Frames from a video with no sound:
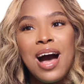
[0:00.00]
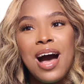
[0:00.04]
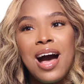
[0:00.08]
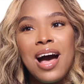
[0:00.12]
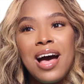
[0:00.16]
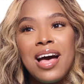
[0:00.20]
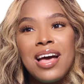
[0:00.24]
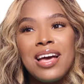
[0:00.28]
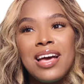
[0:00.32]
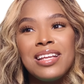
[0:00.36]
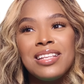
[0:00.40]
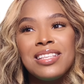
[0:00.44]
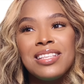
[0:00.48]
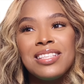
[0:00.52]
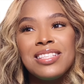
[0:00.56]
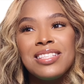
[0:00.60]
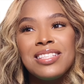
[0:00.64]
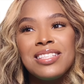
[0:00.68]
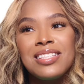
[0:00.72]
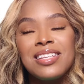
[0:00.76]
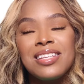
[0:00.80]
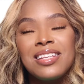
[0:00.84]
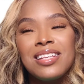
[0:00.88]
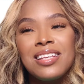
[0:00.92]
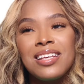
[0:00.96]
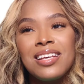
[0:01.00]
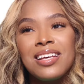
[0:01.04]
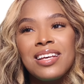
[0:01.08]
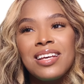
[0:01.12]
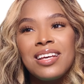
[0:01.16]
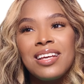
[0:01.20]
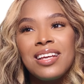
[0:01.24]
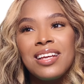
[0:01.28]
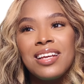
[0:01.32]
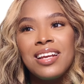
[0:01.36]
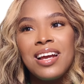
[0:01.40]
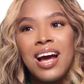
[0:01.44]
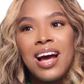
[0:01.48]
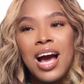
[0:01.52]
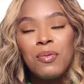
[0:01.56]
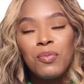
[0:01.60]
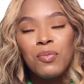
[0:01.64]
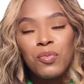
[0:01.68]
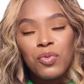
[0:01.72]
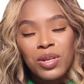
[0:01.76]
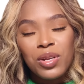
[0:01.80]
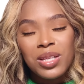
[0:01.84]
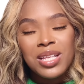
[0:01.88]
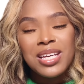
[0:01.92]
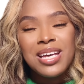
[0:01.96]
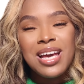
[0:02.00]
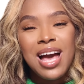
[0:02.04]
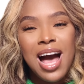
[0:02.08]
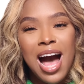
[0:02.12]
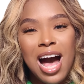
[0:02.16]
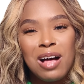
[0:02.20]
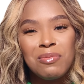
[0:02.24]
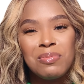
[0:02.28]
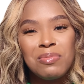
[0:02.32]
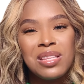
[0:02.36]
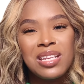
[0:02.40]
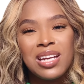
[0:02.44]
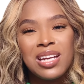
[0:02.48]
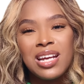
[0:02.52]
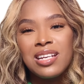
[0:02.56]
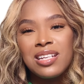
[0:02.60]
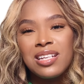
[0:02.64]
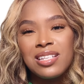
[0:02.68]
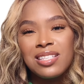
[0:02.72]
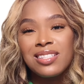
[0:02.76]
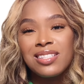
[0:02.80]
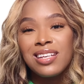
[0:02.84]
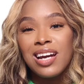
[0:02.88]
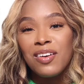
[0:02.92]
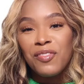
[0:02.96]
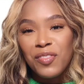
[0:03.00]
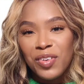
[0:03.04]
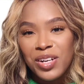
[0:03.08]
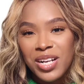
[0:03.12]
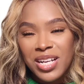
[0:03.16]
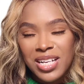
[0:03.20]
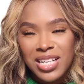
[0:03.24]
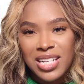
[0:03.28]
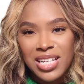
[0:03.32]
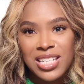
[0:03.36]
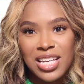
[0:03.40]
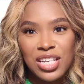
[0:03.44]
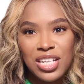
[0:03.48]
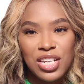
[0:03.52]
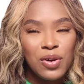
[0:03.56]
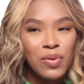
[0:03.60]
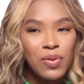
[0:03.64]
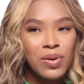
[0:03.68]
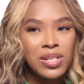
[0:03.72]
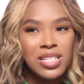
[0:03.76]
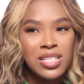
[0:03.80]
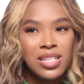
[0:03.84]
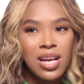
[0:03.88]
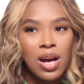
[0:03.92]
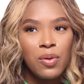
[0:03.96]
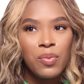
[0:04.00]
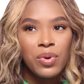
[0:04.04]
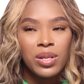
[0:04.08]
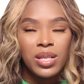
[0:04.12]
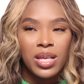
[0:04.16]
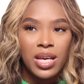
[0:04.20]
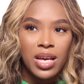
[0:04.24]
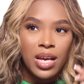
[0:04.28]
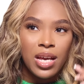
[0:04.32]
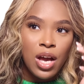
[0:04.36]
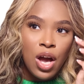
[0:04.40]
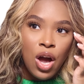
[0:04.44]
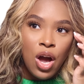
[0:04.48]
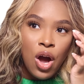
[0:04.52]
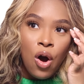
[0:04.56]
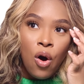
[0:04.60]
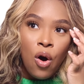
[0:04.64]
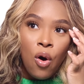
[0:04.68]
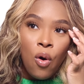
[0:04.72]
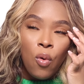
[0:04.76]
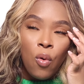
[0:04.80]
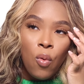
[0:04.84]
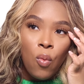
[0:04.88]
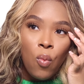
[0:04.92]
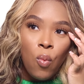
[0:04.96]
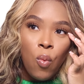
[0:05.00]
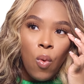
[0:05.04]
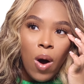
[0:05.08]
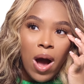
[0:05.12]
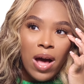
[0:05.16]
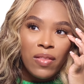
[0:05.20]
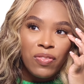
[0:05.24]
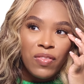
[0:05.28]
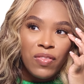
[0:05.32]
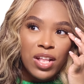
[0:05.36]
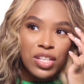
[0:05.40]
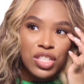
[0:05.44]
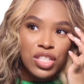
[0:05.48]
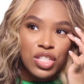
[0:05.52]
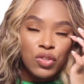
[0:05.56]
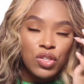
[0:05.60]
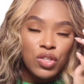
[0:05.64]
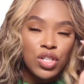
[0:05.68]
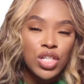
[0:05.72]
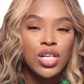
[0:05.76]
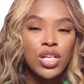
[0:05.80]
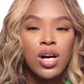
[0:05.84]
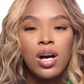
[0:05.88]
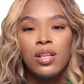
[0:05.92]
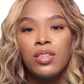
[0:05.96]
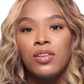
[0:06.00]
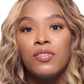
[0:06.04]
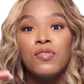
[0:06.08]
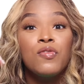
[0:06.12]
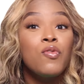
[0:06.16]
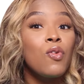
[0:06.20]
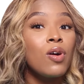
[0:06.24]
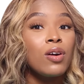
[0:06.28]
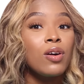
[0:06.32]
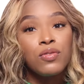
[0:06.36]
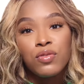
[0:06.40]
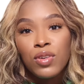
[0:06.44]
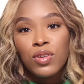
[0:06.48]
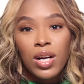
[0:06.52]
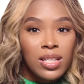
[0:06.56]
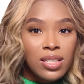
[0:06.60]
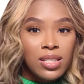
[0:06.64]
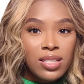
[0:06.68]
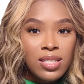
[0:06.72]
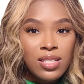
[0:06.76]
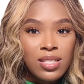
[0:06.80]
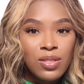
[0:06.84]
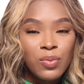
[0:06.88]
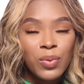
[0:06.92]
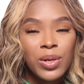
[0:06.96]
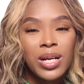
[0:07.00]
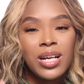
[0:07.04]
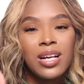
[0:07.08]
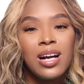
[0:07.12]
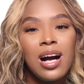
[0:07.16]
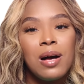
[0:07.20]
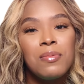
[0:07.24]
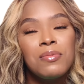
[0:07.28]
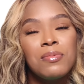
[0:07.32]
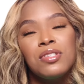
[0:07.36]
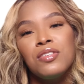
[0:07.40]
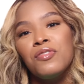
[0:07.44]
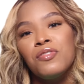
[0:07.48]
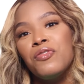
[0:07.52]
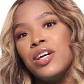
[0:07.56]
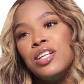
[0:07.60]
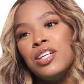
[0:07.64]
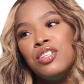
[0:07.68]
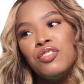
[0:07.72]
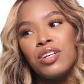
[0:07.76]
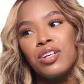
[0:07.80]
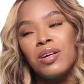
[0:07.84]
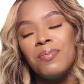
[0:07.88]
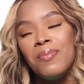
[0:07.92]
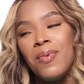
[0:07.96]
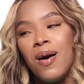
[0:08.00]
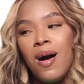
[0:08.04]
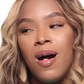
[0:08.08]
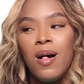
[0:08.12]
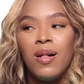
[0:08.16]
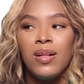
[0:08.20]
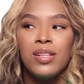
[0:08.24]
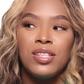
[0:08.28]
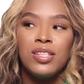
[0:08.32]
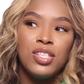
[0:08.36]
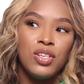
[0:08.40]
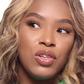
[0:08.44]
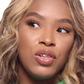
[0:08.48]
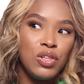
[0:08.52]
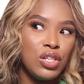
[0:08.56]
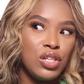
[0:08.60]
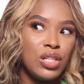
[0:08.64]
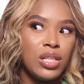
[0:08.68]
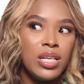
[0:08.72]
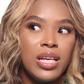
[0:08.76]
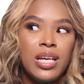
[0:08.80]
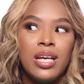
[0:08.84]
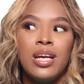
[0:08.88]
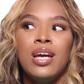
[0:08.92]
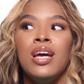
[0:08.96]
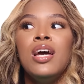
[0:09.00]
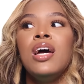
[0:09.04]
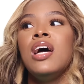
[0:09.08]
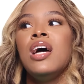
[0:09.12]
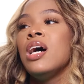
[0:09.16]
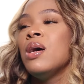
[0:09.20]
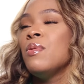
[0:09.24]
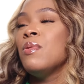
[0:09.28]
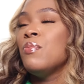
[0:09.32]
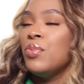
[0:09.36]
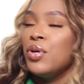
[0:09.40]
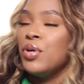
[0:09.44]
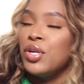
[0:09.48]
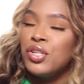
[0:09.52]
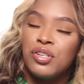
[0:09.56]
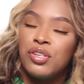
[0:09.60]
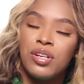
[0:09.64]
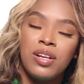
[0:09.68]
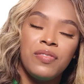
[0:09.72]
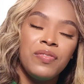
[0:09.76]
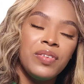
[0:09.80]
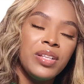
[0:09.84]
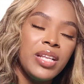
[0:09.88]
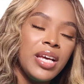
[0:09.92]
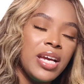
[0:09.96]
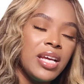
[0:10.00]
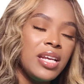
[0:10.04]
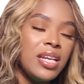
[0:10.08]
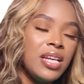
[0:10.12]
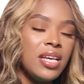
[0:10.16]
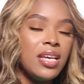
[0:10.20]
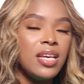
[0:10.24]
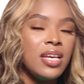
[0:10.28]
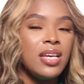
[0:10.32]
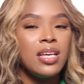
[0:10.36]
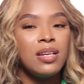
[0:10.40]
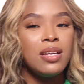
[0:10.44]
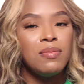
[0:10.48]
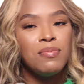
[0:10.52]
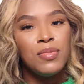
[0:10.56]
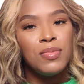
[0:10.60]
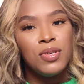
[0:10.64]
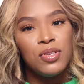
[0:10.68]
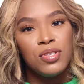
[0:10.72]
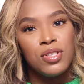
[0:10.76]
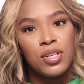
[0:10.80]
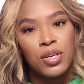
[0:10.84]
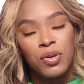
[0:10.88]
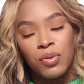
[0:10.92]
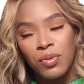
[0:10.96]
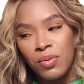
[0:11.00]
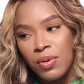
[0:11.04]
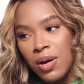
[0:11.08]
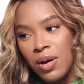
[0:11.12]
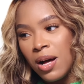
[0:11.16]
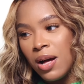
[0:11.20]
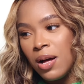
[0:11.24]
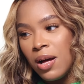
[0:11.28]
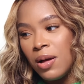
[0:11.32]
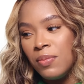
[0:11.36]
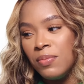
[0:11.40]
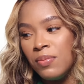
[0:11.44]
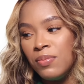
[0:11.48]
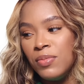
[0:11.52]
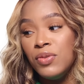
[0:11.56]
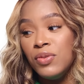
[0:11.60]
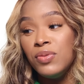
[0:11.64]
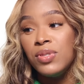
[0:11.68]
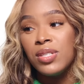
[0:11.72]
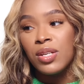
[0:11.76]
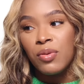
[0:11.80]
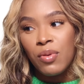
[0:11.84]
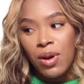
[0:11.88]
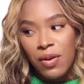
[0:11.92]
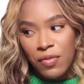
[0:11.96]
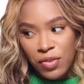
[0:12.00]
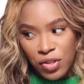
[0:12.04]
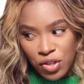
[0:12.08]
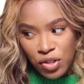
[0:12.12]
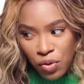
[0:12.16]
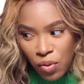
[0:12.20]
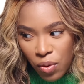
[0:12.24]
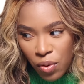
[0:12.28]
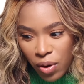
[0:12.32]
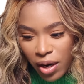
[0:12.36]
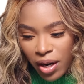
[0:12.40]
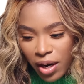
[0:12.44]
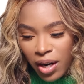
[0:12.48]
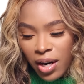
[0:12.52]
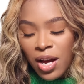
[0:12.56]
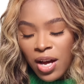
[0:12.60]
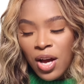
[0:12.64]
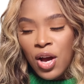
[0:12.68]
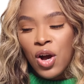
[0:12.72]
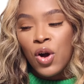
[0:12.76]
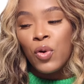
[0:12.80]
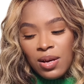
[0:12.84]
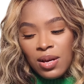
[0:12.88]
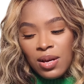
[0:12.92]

And I'm really happy that I discovered it because I know it's not really one that's usually on the forefront when it comes to Frederic Malle. It's usually Portrait of a Lady and Music um, Musc Ravageur.